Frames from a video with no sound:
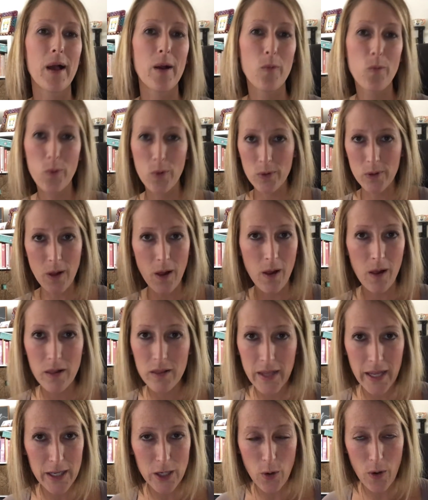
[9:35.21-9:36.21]
we'll all
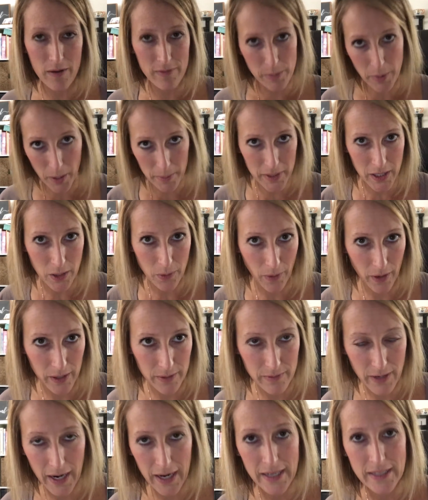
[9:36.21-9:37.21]
like go have a barbecue on
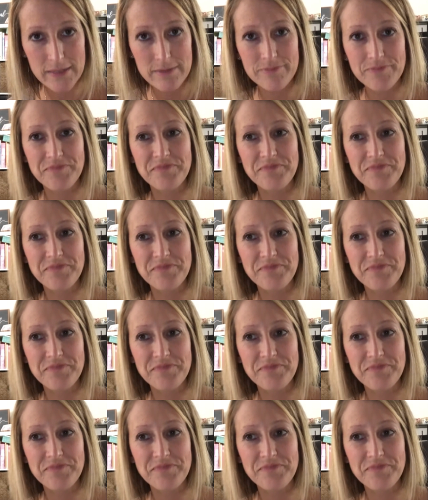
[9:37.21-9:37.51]
it, right?